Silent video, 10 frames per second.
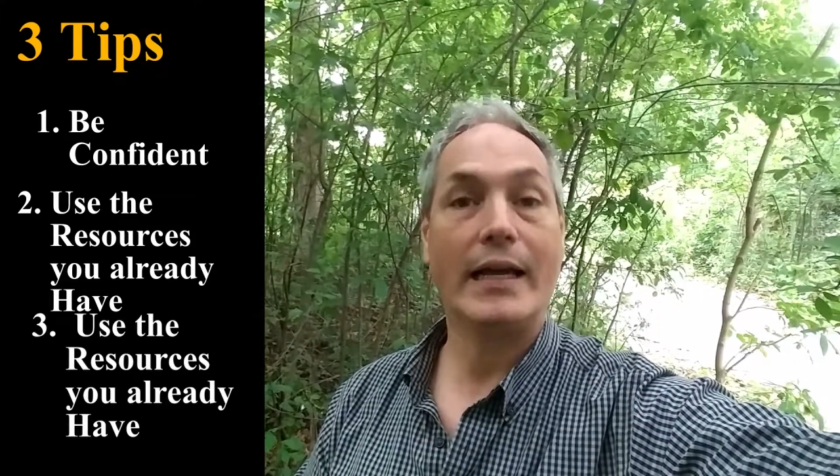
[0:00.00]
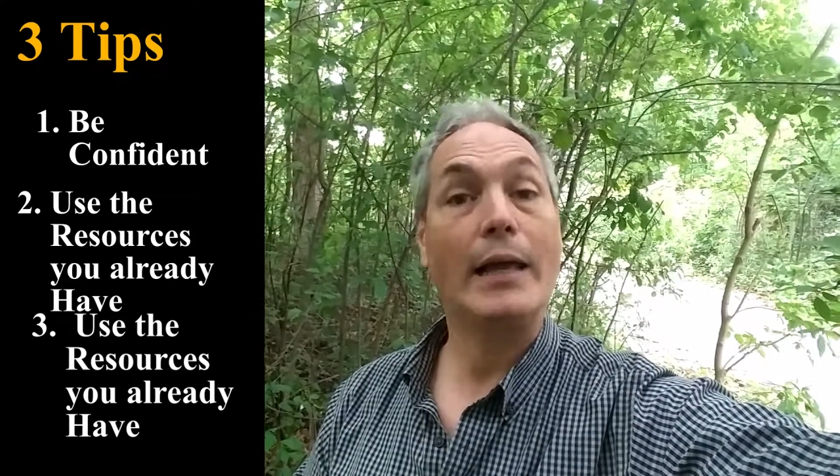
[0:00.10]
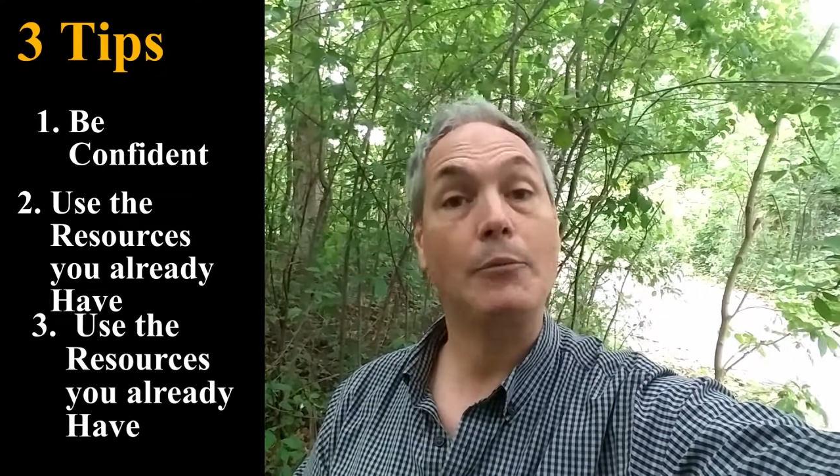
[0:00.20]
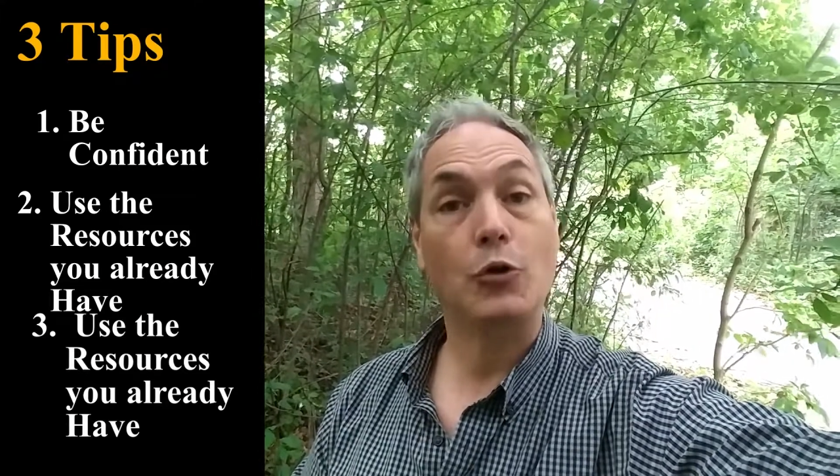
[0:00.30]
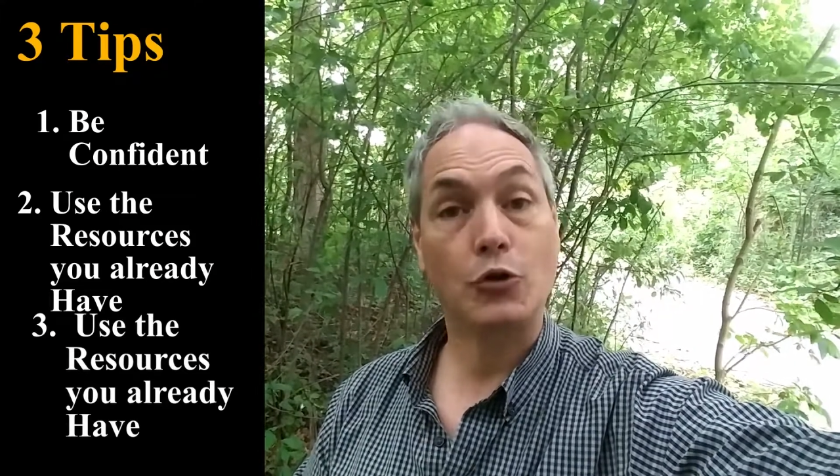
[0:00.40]

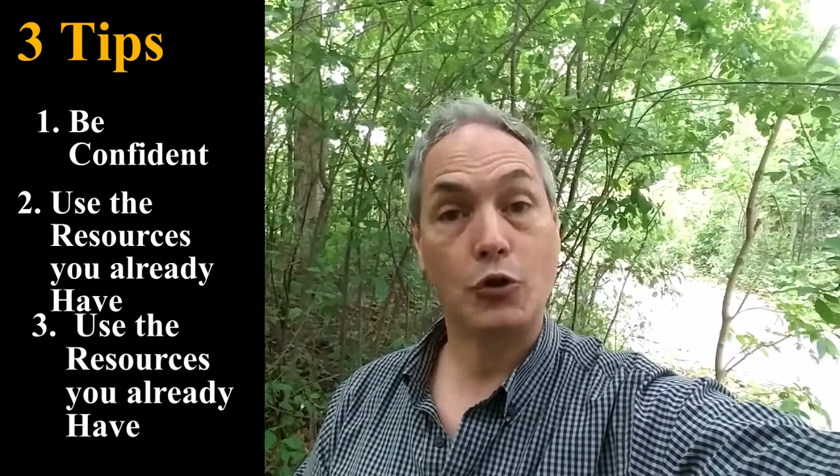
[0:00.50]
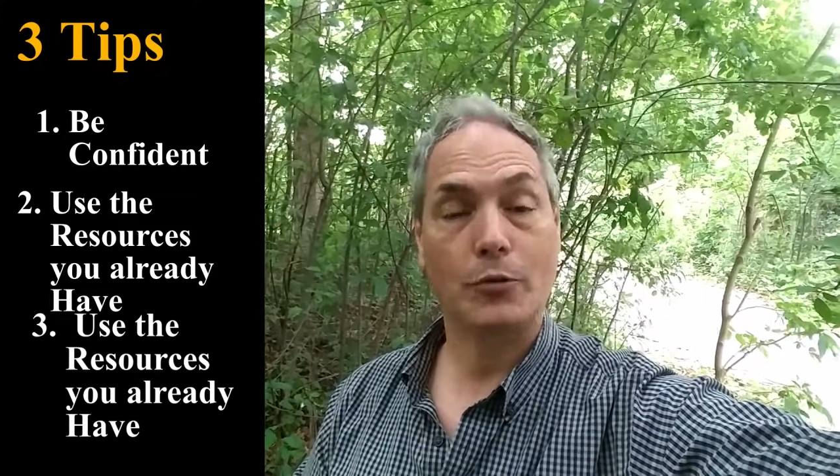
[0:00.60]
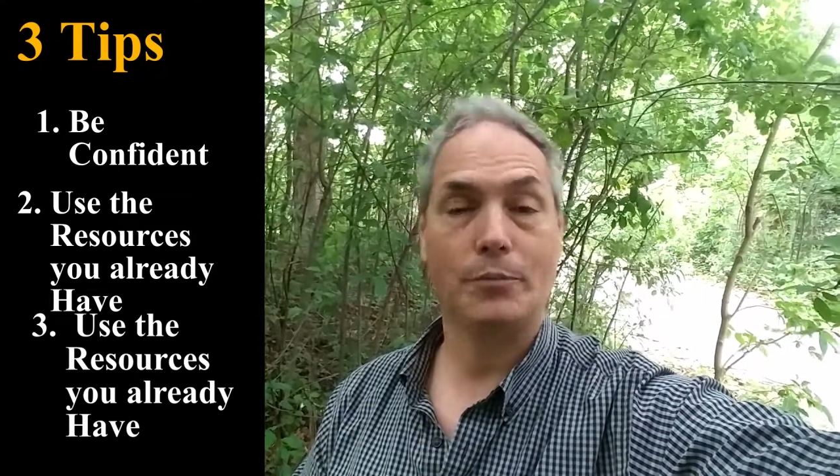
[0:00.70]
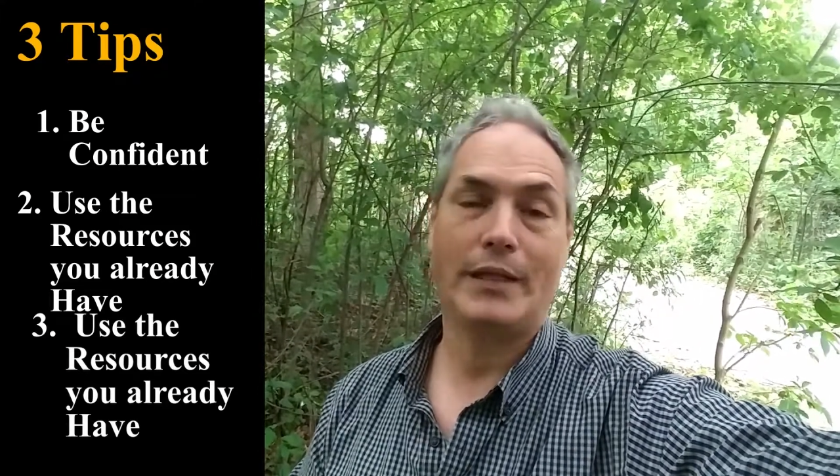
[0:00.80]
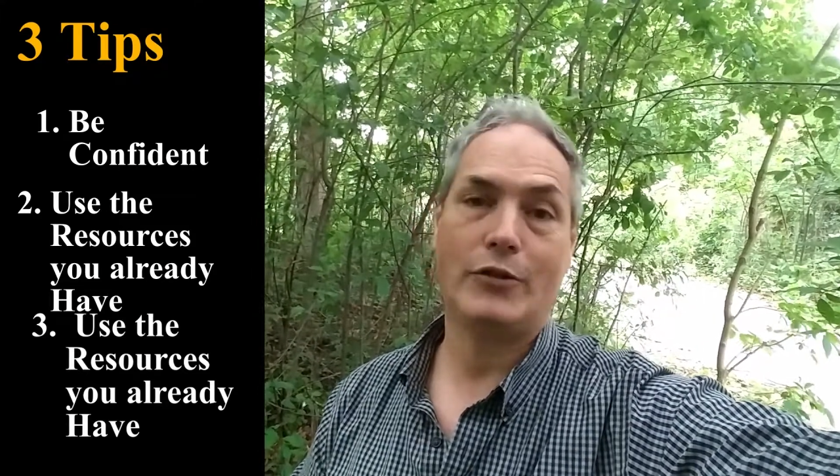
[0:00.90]
able to
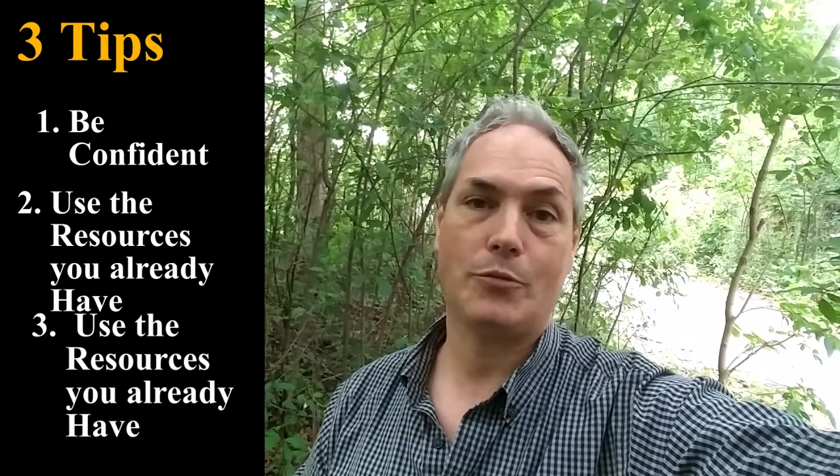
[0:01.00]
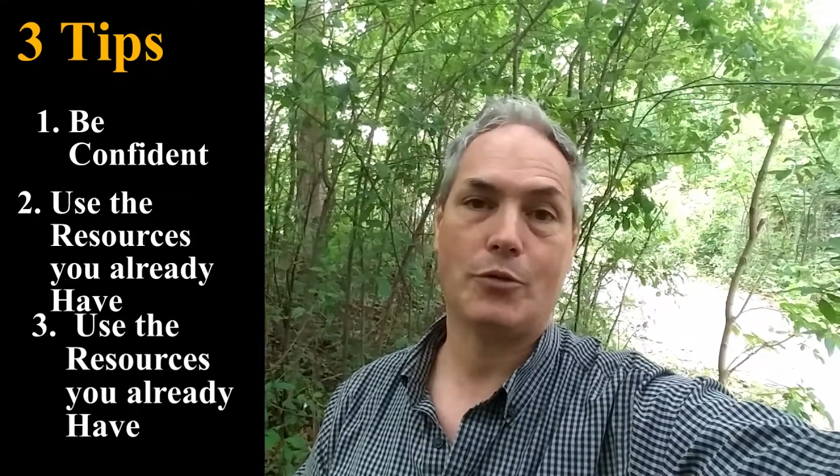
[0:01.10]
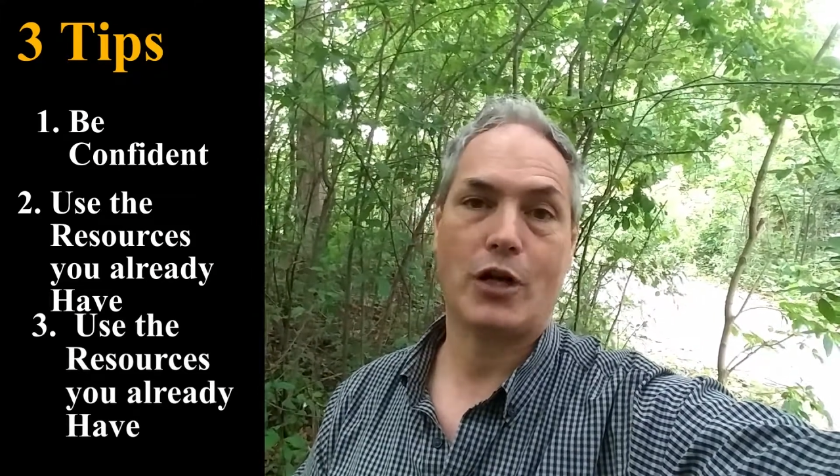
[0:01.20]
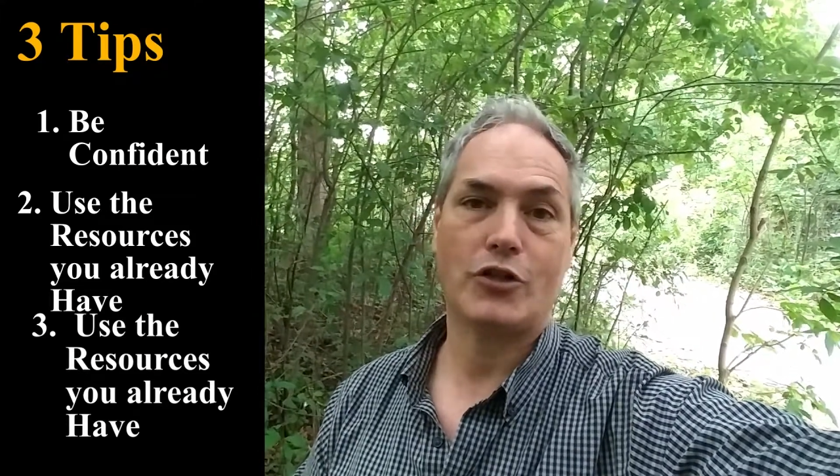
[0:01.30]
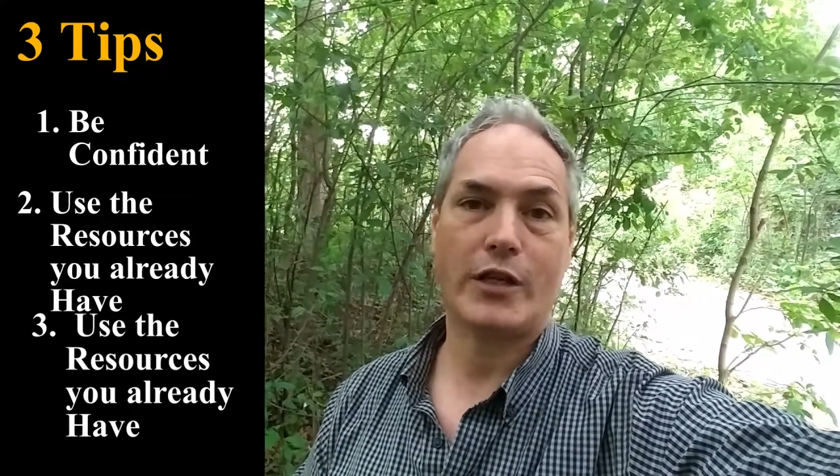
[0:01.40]
complete your
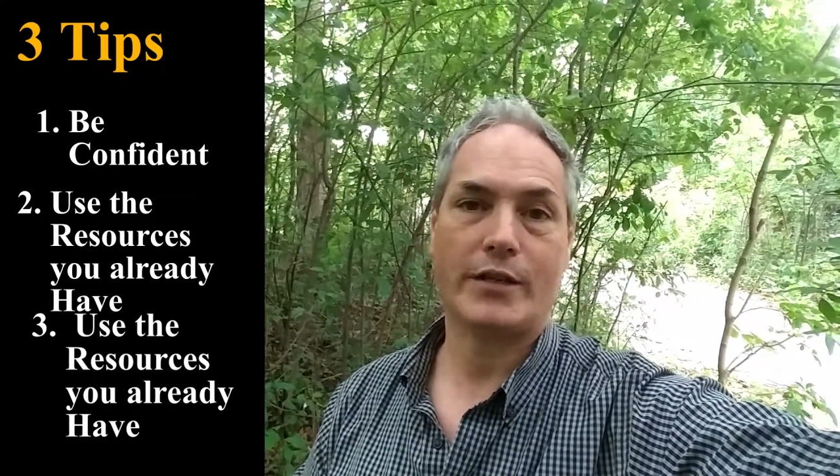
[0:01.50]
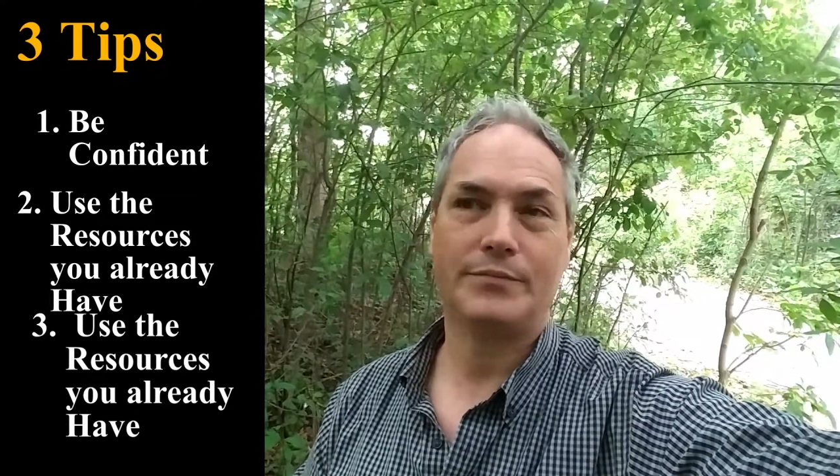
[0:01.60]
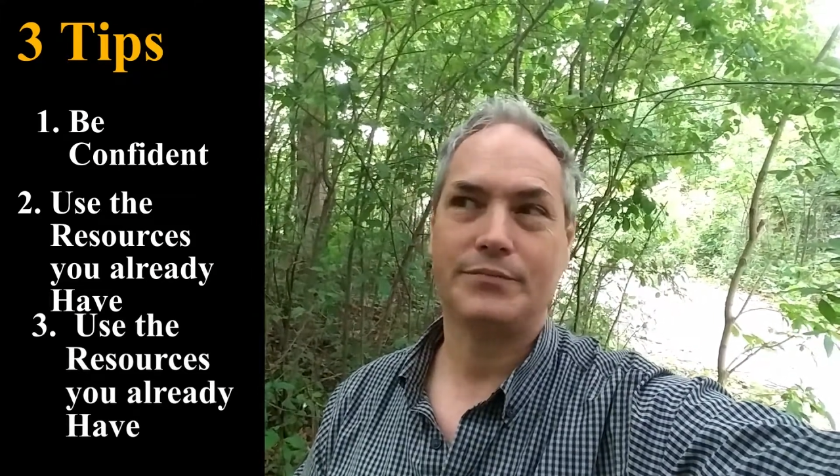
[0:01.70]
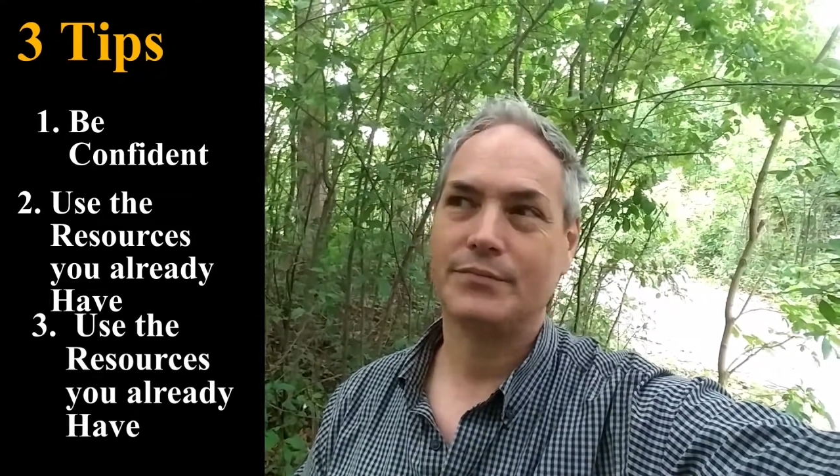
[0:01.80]
project.